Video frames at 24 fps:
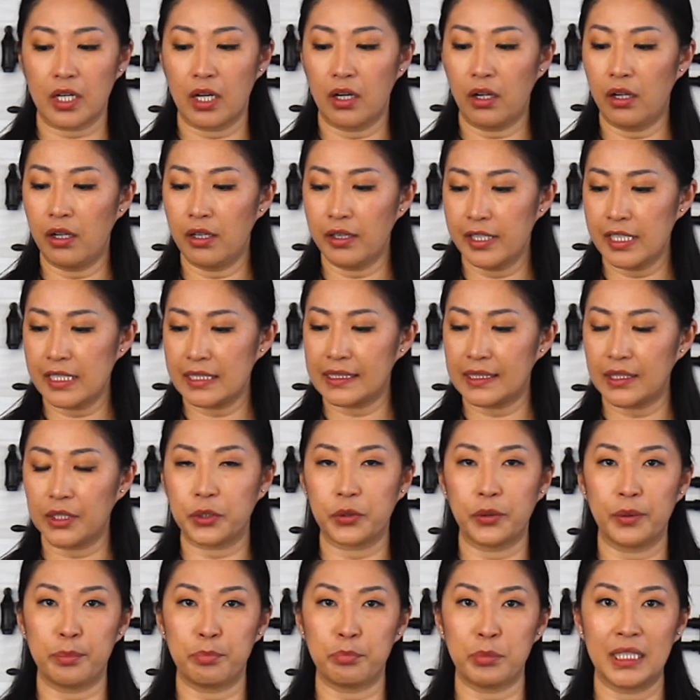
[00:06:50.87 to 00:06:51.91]
all this
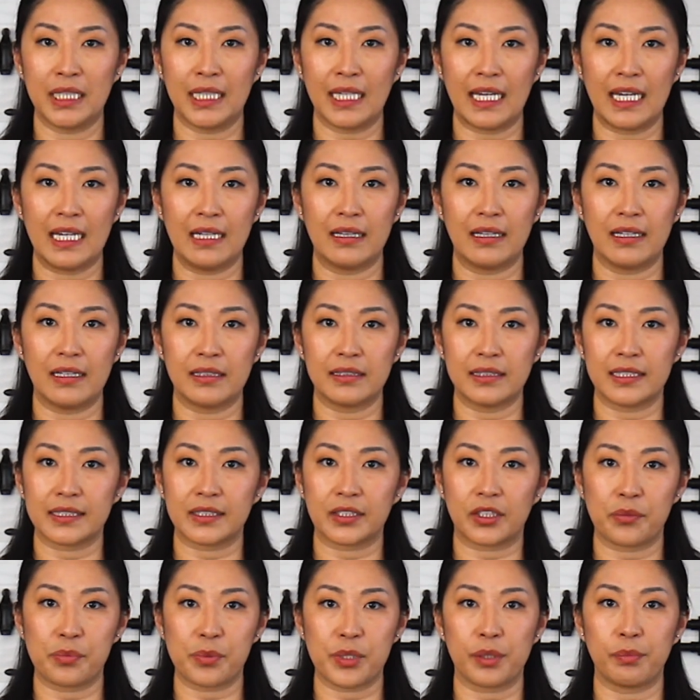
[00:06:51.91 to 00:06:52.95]
equipment in the
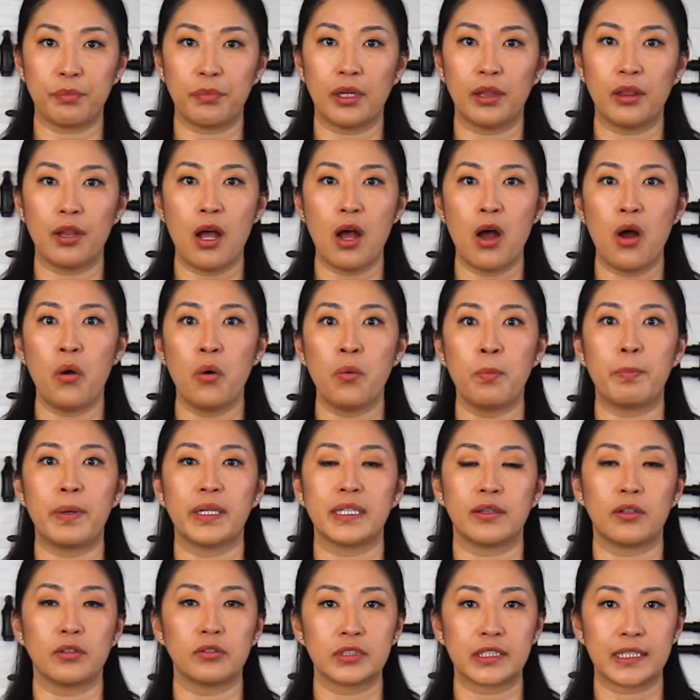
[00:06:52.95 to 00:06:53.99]
description below,
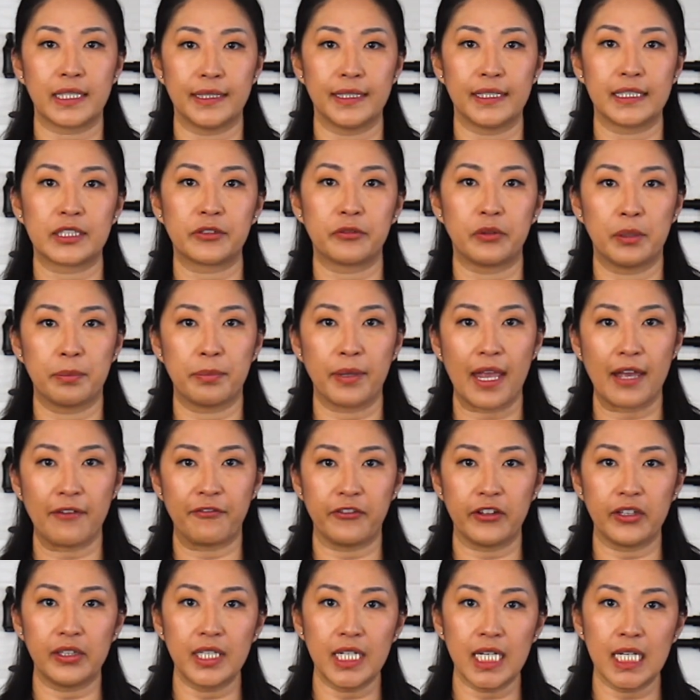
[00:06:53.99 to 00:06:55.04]
but those links will be
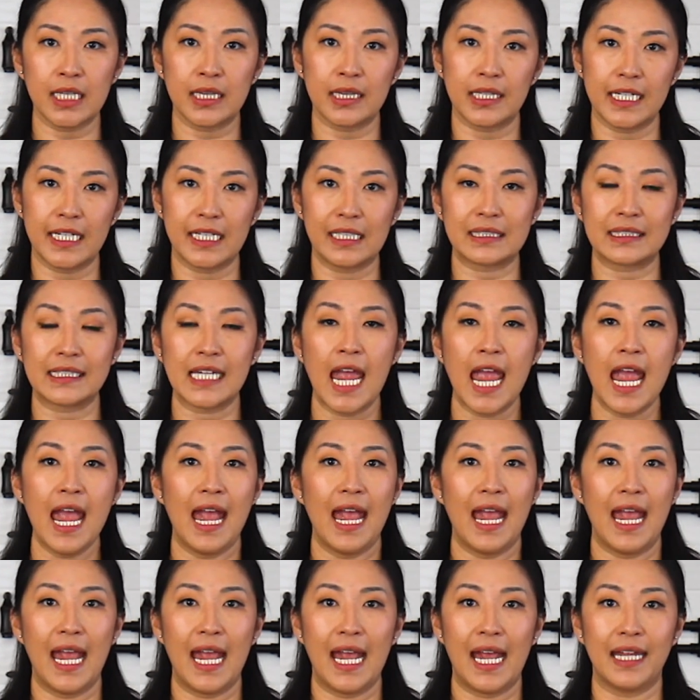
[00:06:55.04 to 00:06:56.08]
affiliate links,
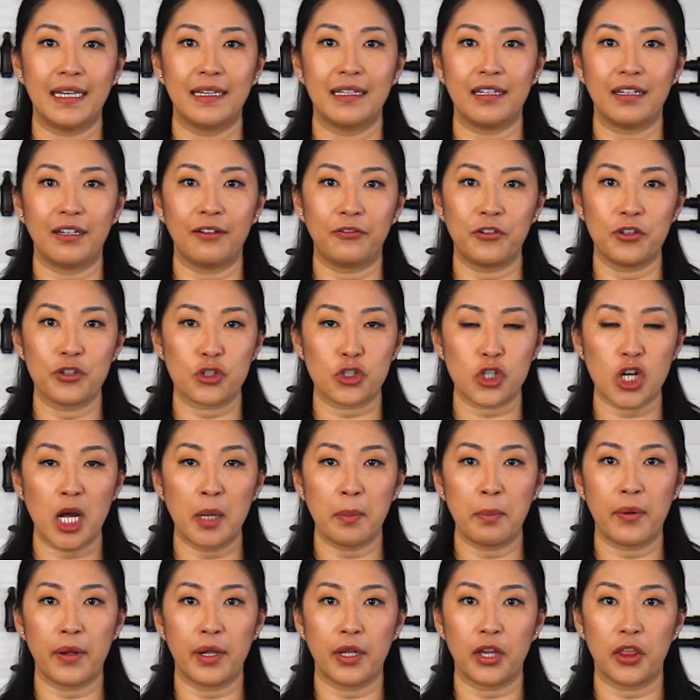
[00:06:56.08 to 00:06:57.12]
and if you
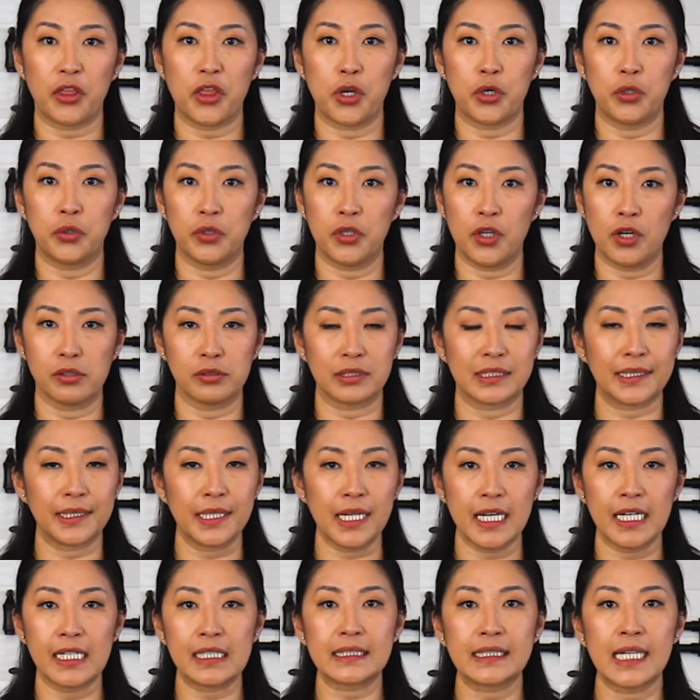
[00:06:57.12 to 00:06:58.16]
shop through those
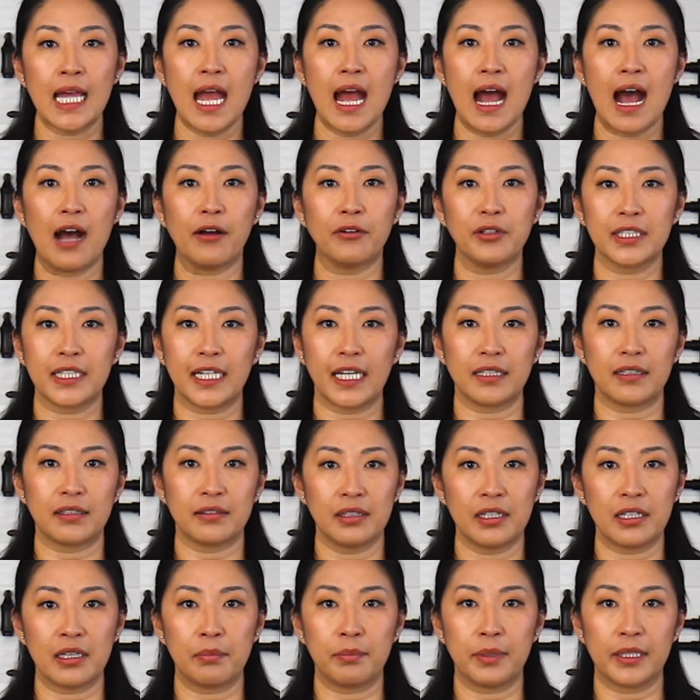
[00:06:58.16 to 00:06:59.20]
links, I will get a
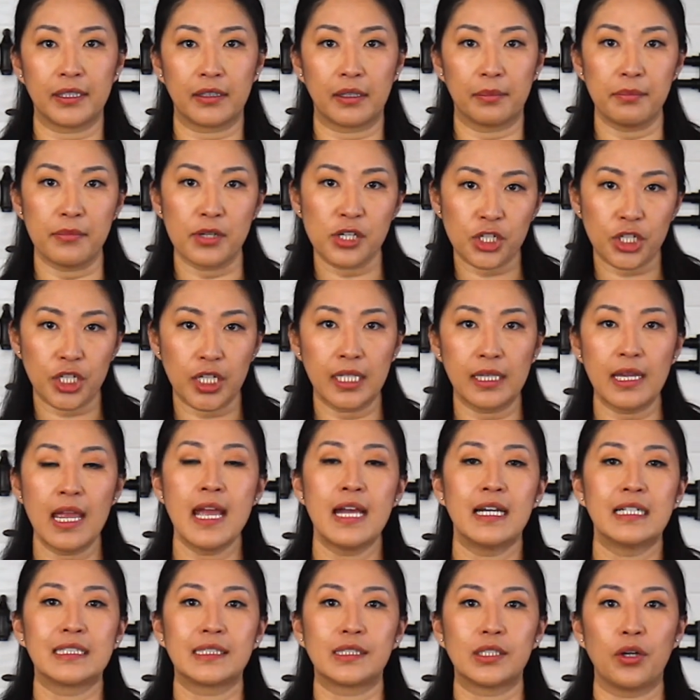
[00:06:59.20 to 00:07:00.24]
little bit commission,
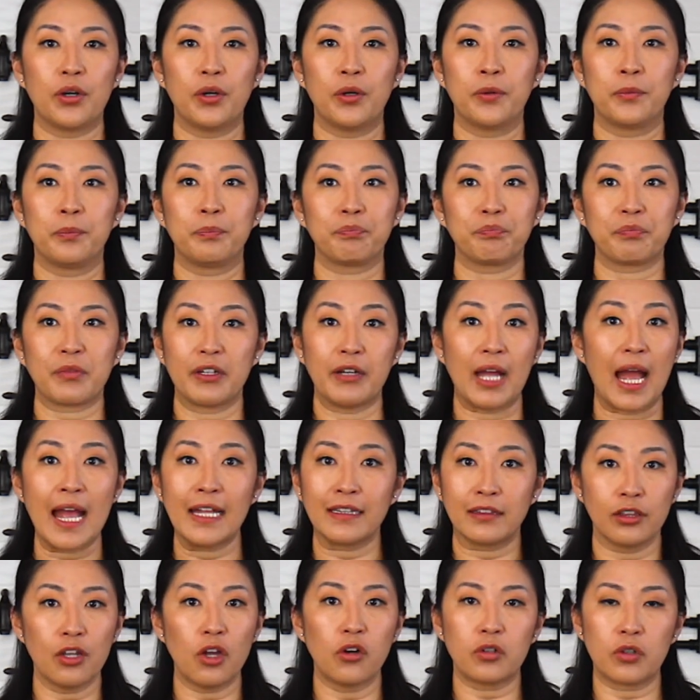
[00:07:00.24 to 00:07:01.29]
so
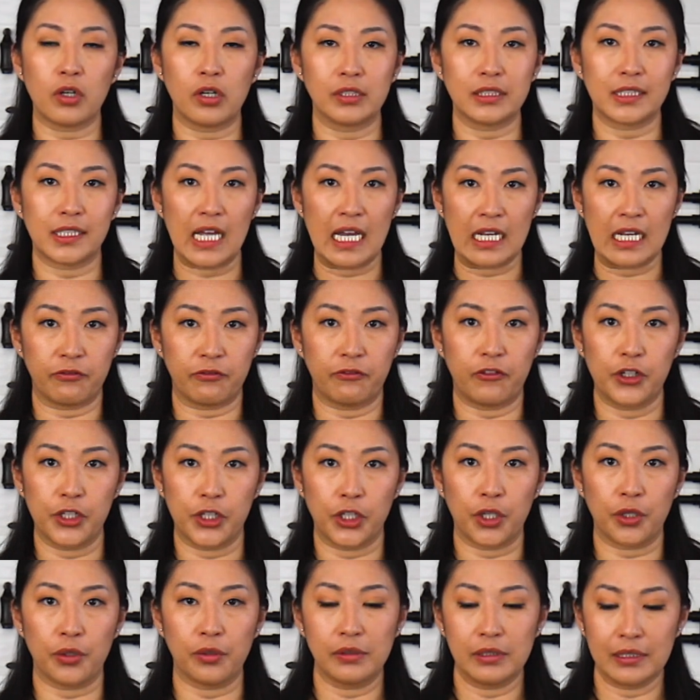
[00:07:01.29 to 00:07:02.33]
at no cost for
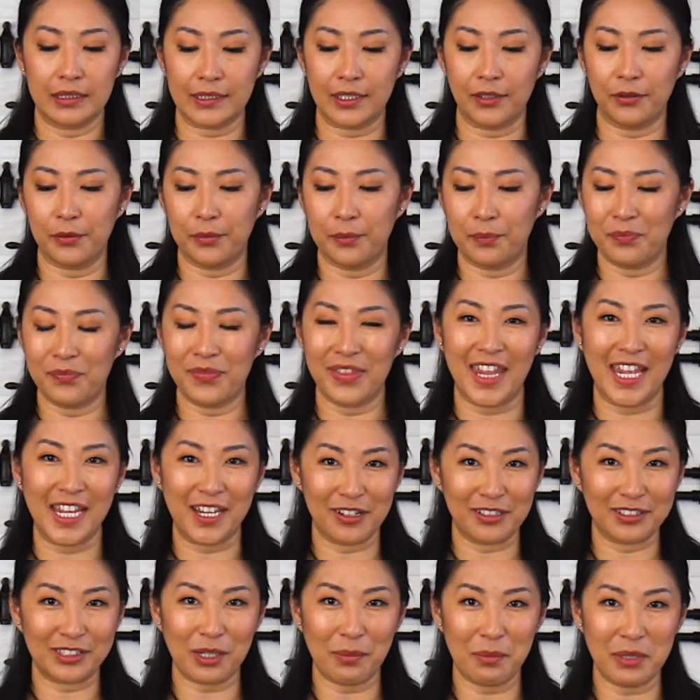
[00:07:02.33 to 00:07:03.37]
you. So thank
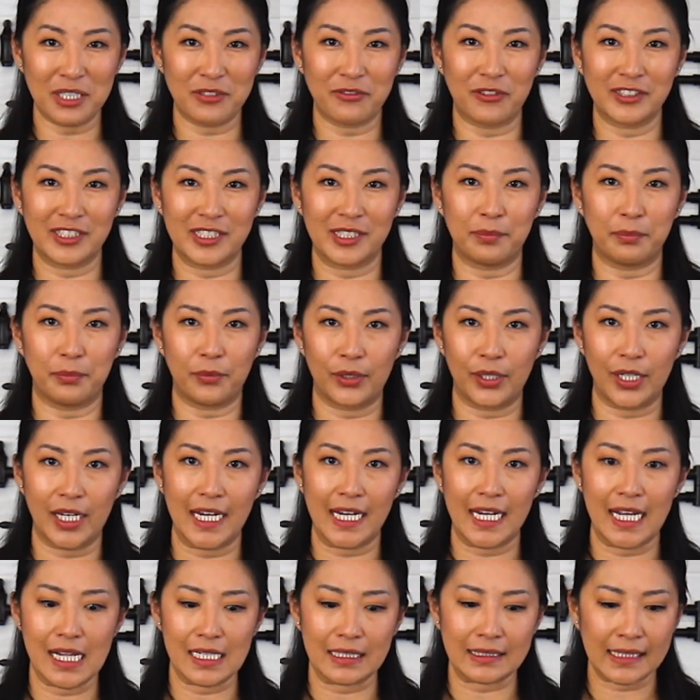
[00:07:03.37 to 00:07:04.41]
you so much for
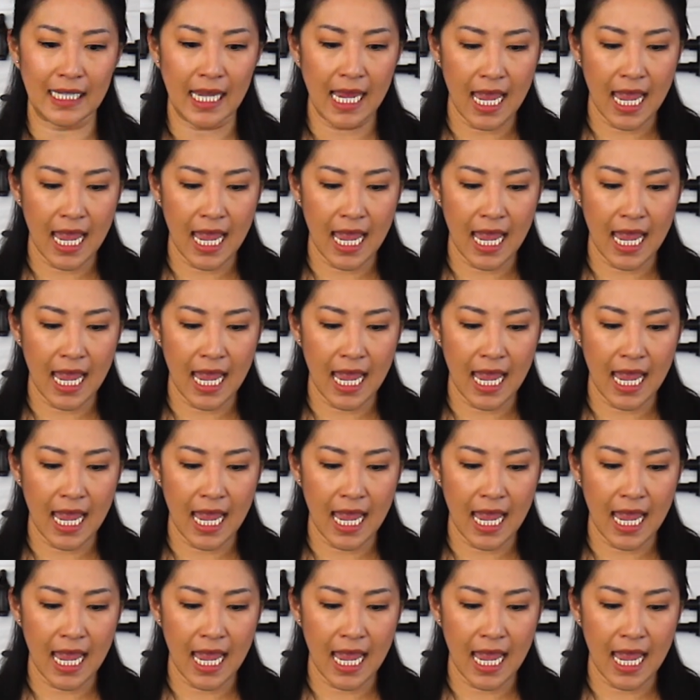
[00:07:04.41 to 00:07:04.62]
supporting us.